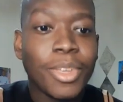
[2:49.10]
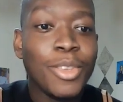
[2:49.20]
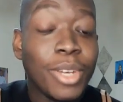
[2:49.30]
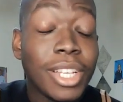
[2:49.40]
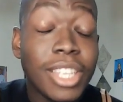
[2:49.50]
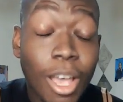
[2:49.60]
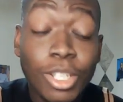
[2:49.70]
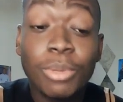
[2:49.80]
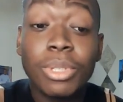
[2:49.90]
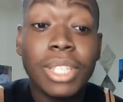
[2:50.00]
You could tell
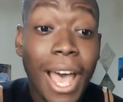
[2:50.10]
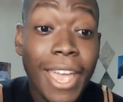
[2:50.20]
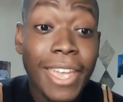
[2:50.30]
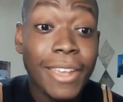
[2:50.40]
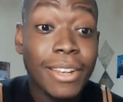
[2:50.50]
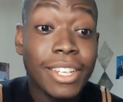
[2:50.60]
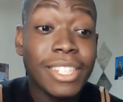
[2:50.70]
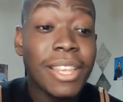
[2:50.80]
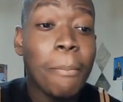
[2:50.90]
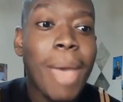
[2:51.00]
she was tired.
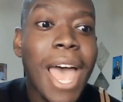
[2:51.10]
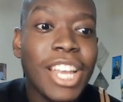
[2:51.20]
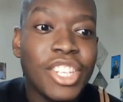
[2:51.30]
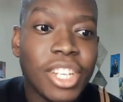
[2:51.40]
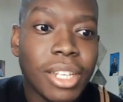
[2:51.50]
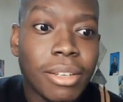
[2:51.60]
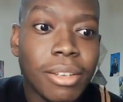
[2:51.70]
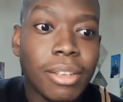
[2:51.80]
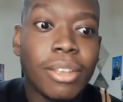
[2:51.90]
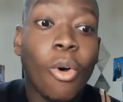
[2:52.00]
Just imagine
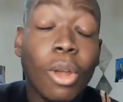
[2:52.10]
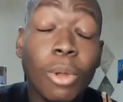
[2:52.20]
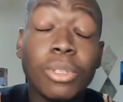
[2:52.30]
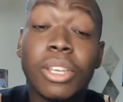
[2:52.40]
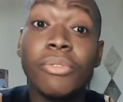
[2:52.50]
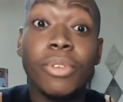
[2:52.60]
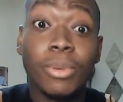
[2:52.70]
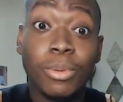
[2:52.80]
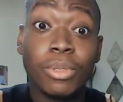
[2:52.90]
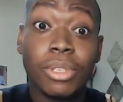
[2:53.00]
all those
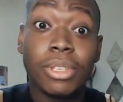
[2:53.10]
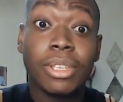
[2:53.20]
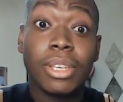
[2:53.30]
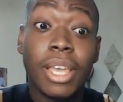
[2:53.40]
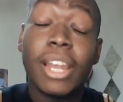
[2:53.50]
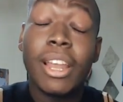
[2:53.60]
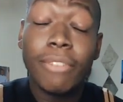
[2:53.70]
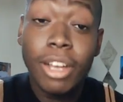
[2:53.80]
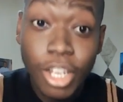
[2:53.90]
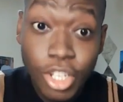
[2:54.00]
interviews in another
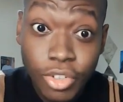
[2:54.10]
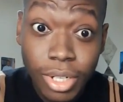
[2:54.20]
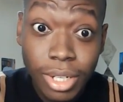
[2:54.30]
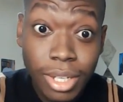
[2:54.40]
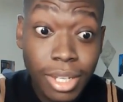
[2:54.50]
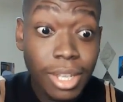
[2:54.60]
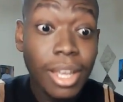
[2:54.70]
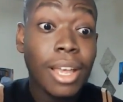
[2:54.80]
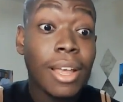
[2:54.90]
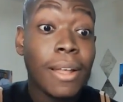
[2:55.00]
country.
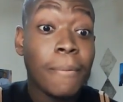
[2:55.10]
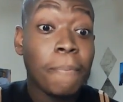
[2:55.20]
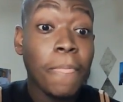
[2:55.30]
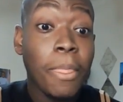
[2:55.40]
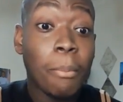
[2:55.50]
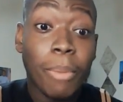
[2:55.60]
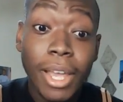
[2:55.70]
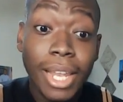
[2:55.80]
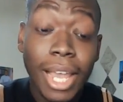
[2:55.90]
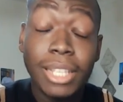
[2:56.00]

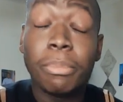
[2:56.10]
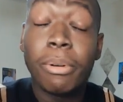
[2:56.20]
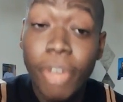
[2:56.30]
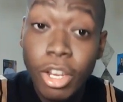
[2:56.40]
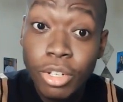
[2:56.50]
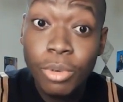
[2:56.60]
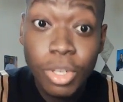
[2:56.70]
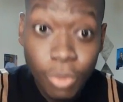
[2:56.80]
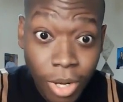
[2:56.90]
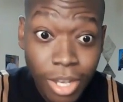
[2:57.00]
But like the professional
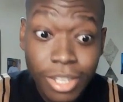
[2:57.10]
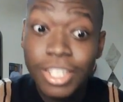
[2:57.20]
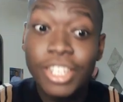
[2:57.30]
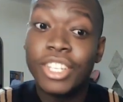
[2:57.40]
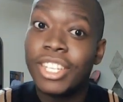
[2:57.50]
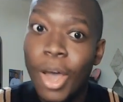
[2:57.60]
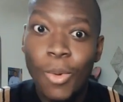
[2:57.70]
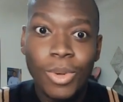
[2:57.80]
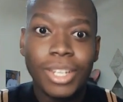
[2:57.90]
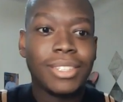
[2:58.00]
she was, she dealt
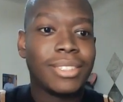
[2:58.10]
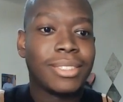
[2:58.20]
with it.